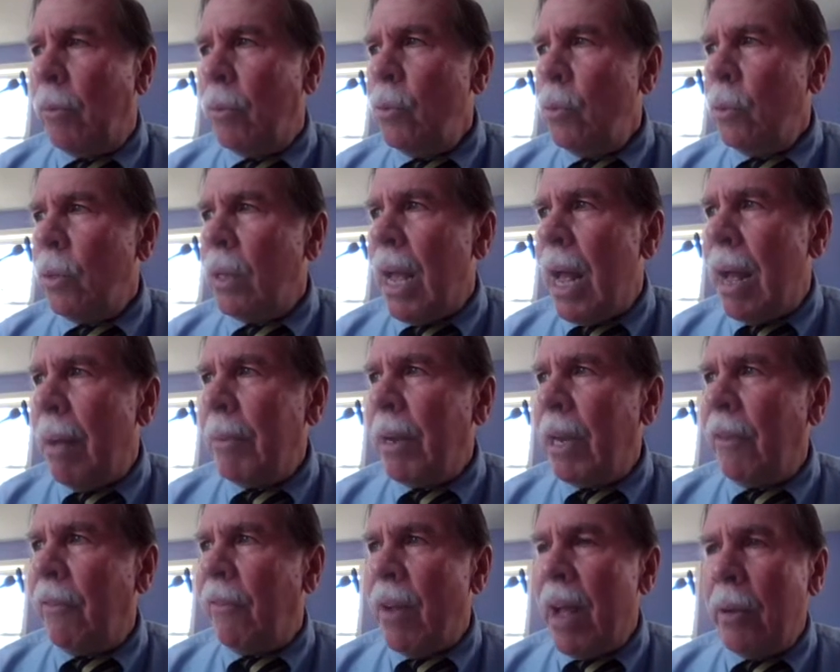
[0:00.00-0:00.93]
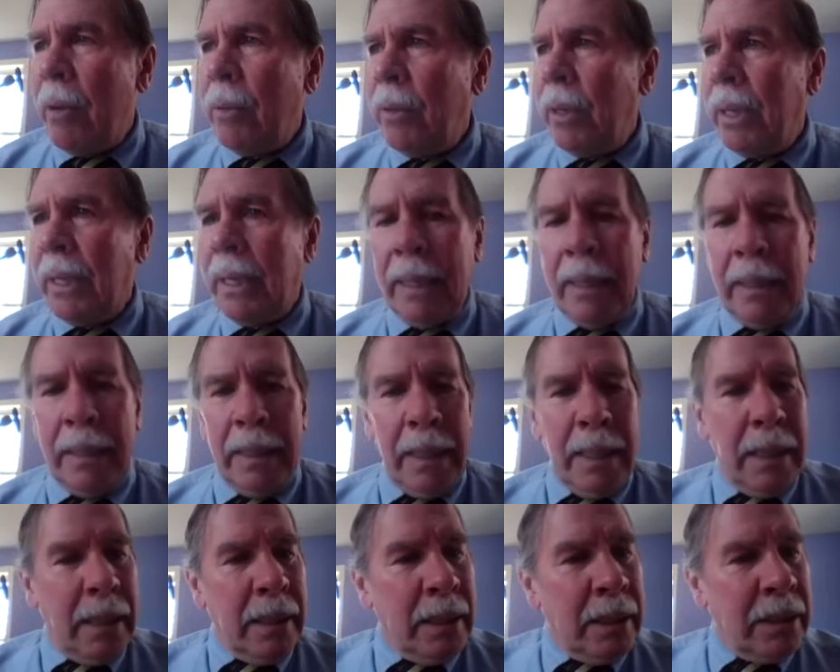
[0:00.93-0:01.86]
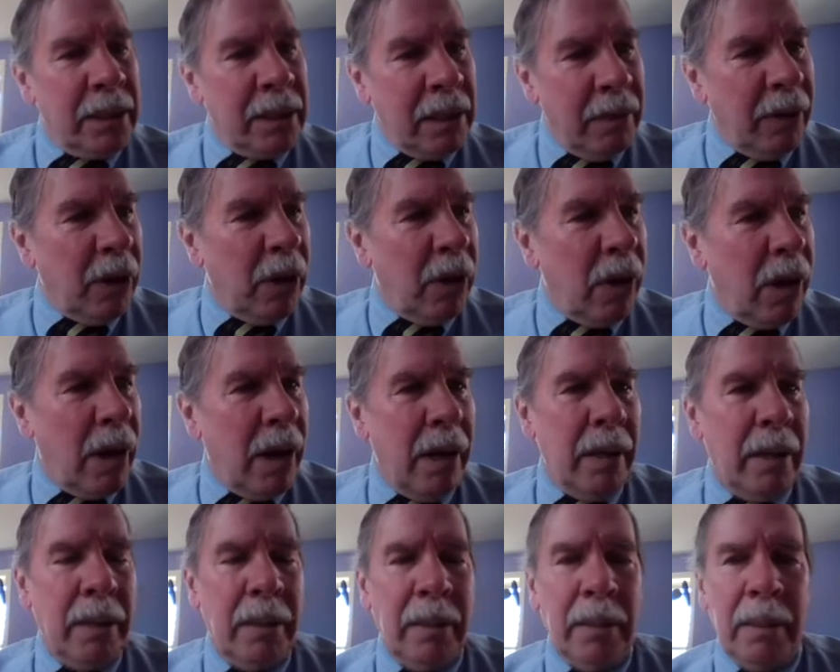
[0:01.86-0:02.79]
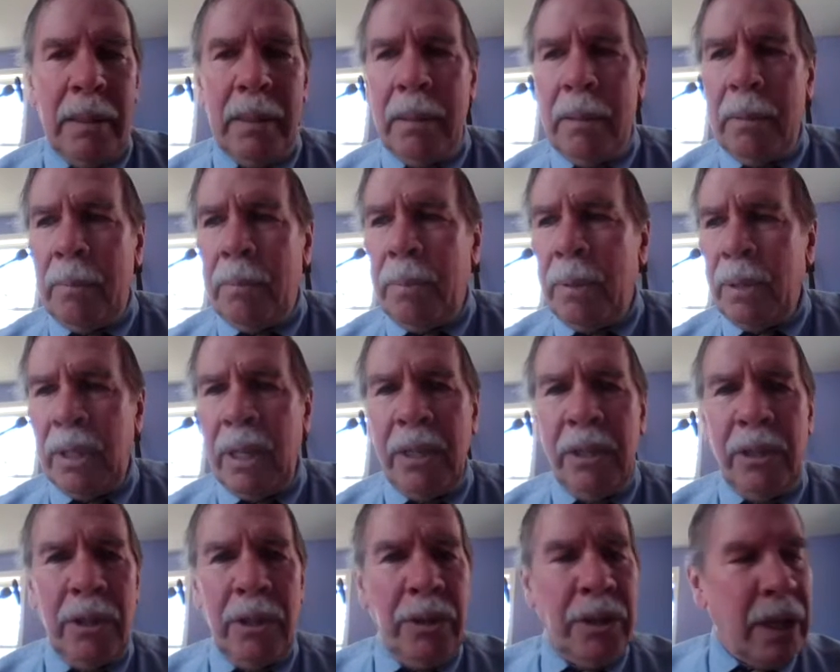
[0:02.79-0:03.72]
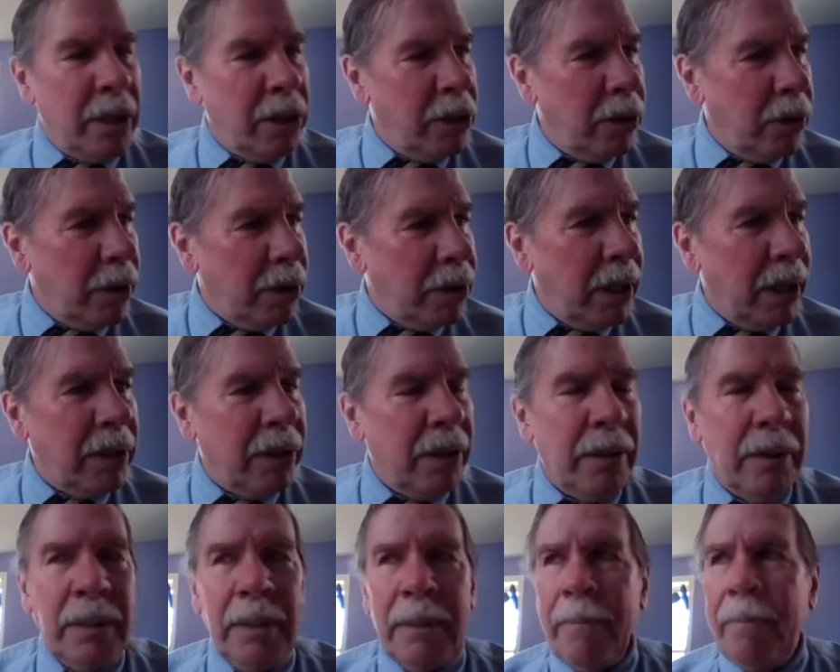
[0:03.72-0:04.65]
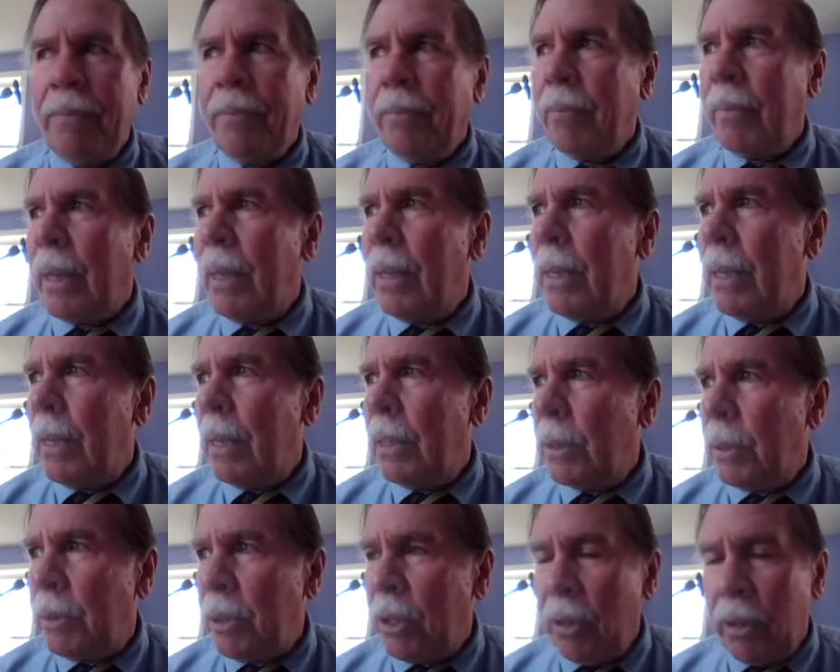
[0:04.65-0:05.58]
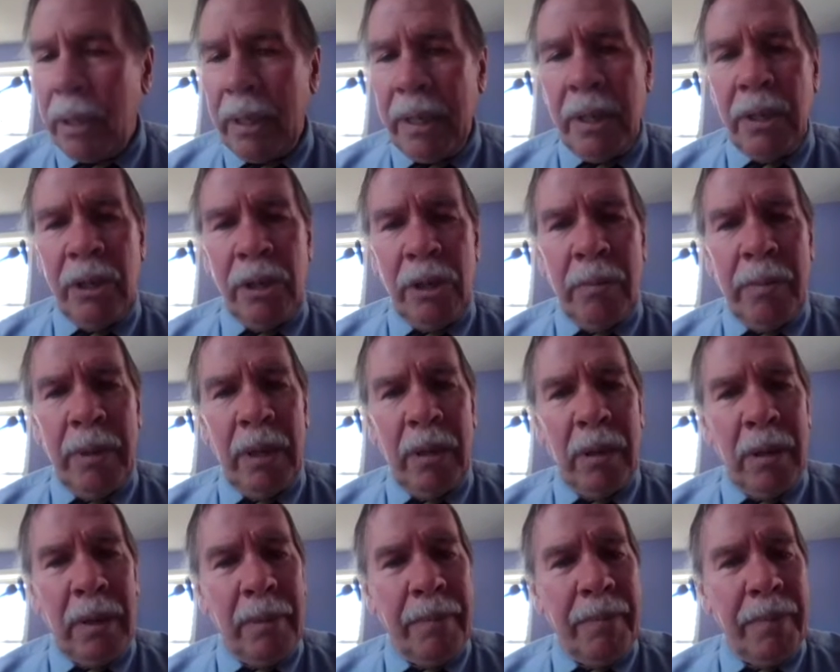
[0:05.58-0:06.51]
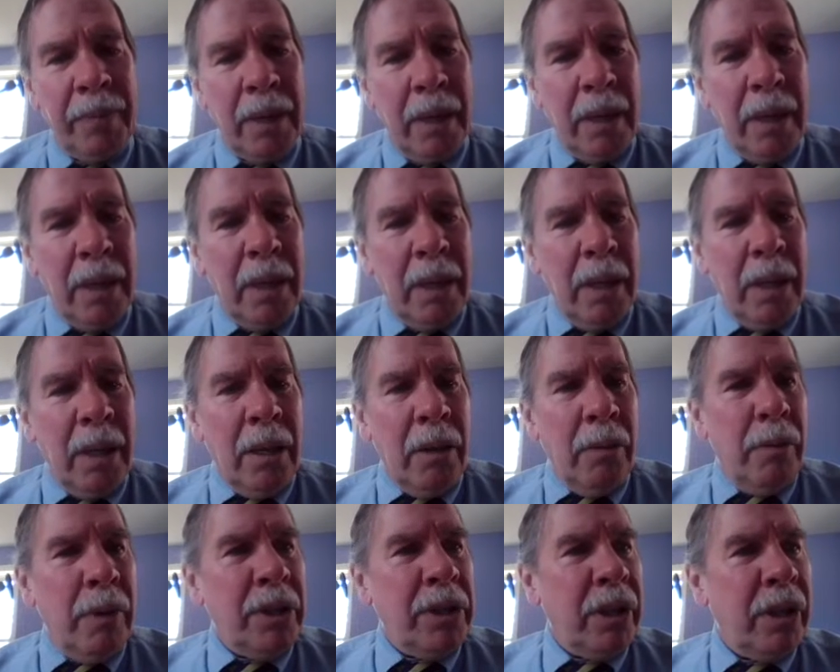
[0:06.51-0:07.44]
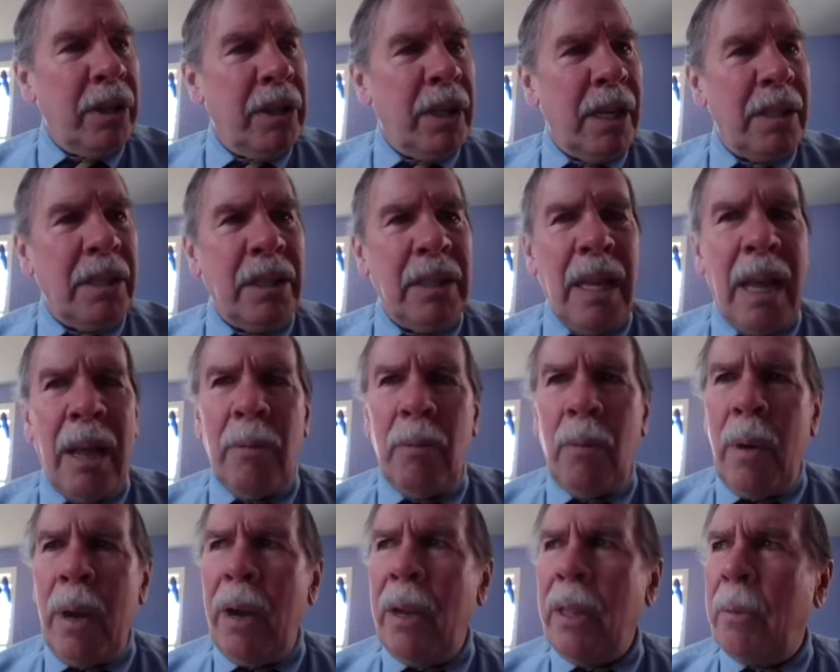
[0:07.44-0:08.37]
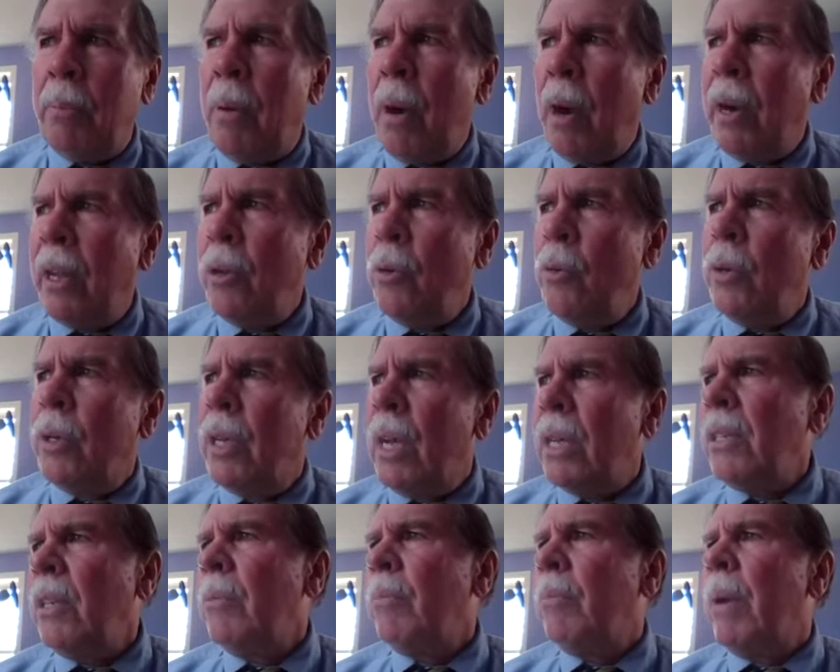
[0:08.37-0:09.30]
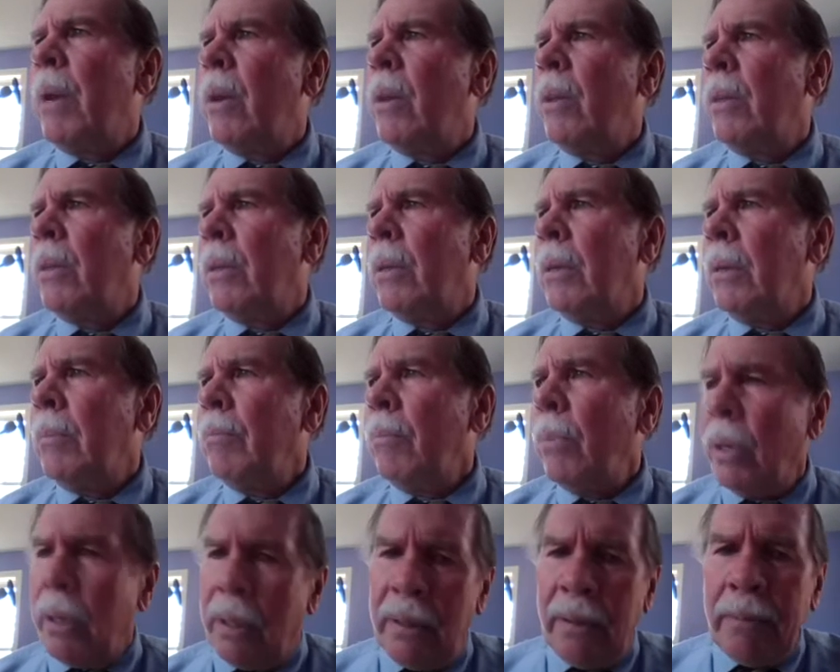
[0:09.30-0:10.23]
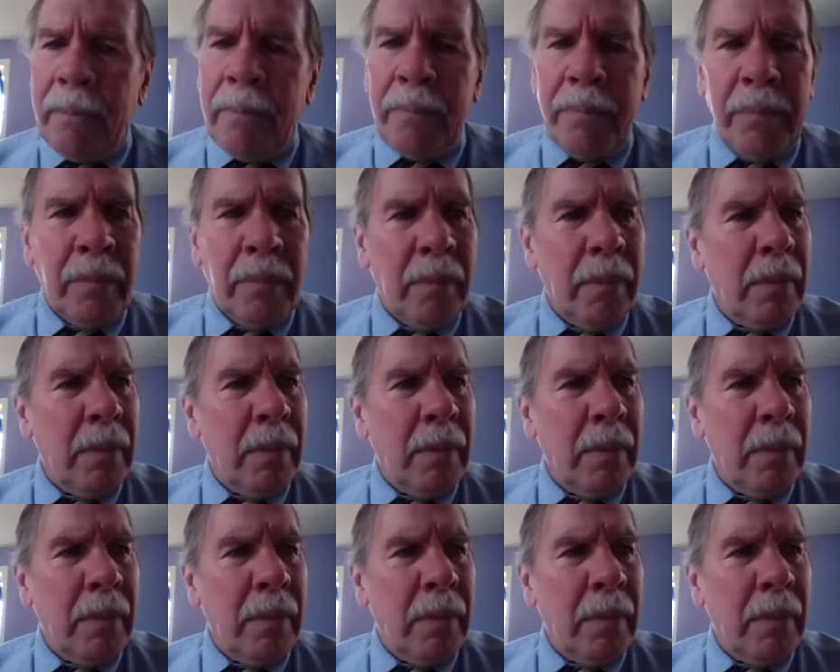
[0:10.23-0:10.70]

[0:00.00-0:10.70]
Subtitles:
rule commonly found in civil law procedures and jurisdictions, certainly in German law, which suggests that where the party who doesn't bear the burden